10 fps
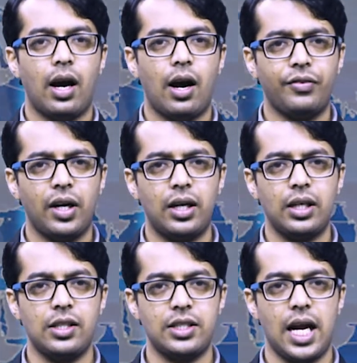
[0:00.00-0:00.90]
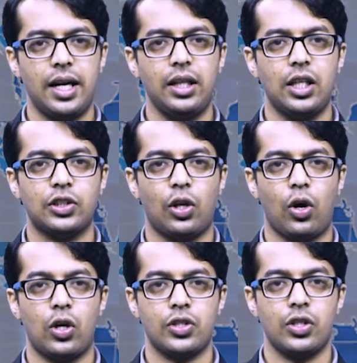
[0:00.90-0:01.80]
After understanding this
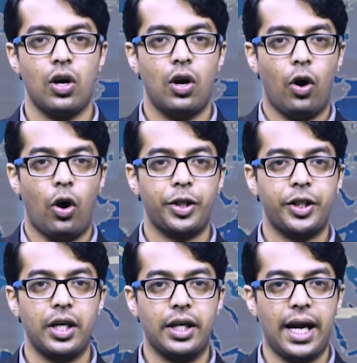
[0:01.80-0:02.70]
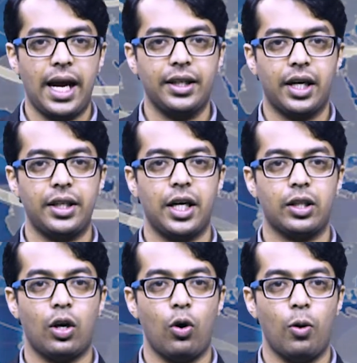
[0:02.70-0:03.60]
clause, auditor can conduct
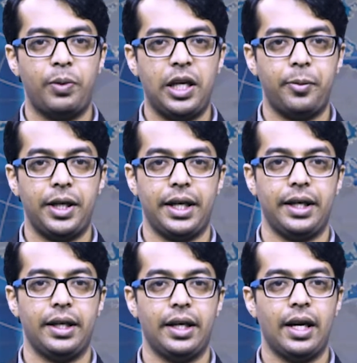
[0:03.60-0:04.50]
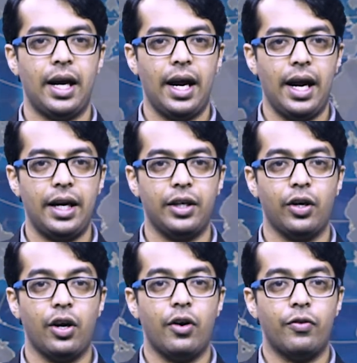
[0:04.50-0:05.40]
the opening meeting and
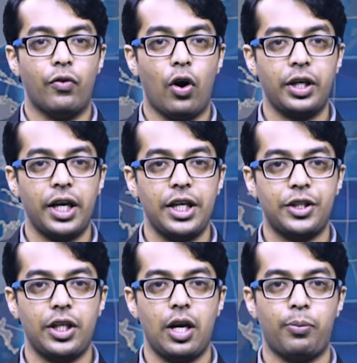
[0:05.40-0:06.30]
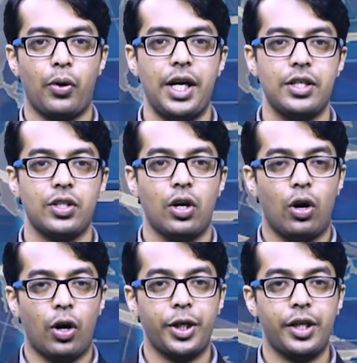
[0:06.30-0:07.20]
what agenda points
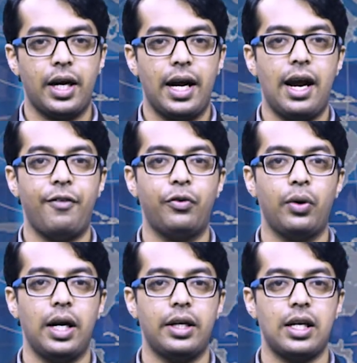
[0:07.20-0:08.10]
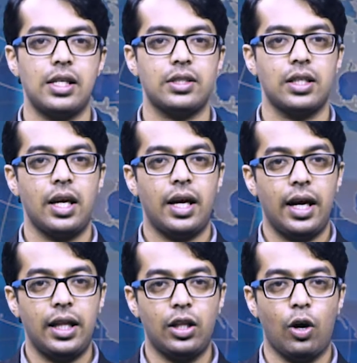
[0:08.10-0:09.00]
auditor have to address
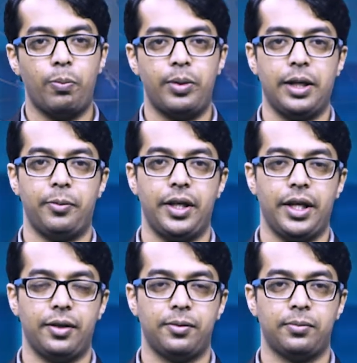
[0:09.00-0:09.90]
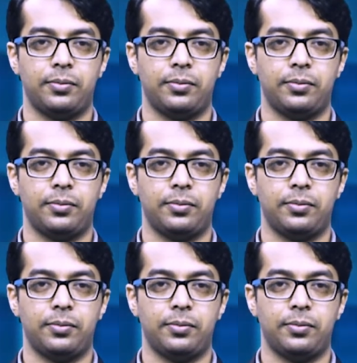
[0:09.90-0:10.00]
in the opening meeting.